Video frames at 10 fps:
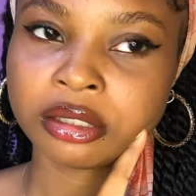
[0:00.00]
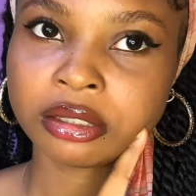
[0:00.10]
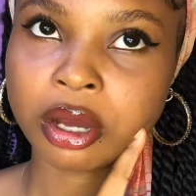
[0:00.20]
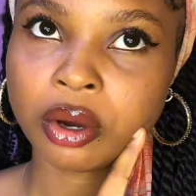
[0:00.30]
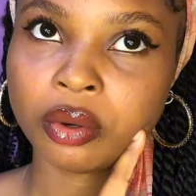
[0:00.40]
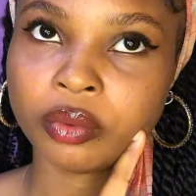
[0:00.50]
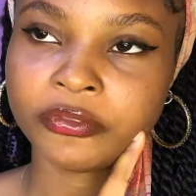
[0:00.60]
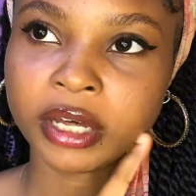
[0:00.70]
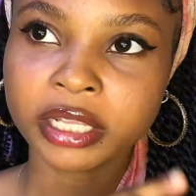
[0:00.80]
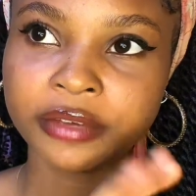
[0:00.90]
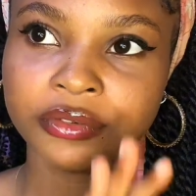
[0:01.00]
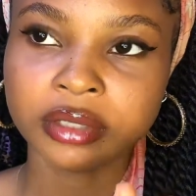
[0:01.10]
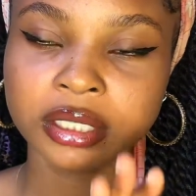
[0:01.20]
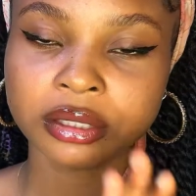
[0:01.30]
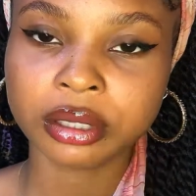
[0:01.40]
So we've got like a
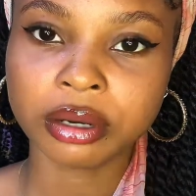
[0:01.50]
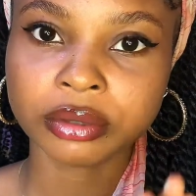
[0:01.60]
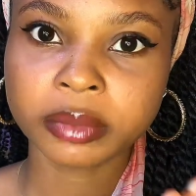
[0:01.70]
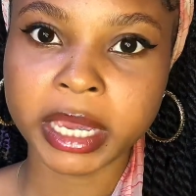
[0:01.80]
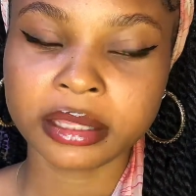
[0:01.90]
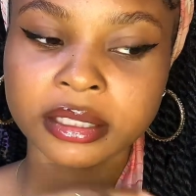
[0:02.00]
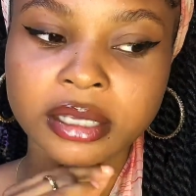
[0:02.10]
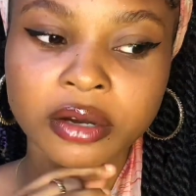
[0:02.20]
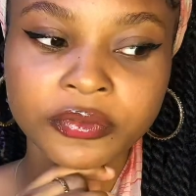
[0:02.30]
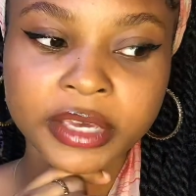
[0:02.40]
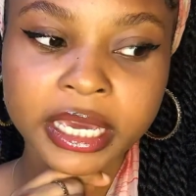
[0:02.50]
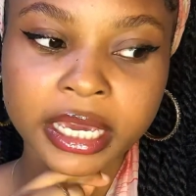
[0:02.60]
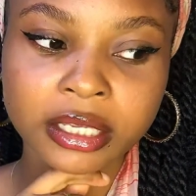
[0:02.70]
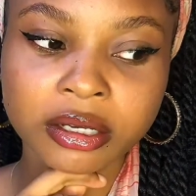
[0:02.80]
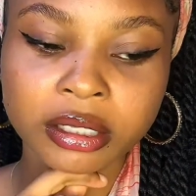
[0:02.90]
few days to go to make this
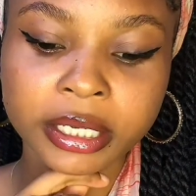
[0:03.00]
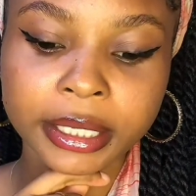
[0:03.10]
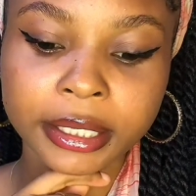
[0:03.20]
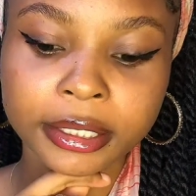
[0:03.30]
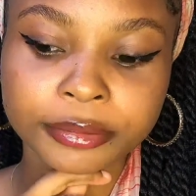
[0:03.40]
outfit, and you're like,